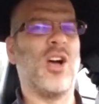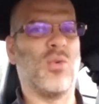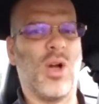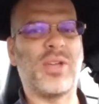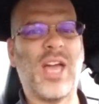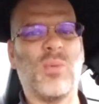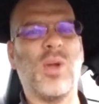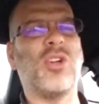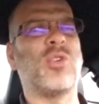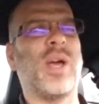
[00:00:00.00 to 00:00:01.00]
Okay,
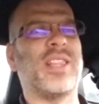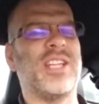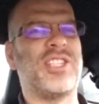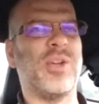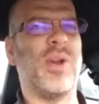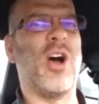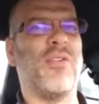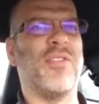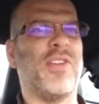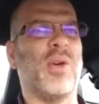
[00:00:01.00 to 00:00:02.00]
real quick, let's do an
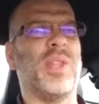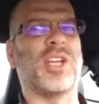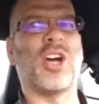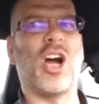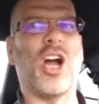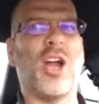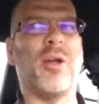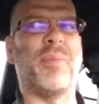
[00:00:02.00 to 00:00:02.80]
overview of the car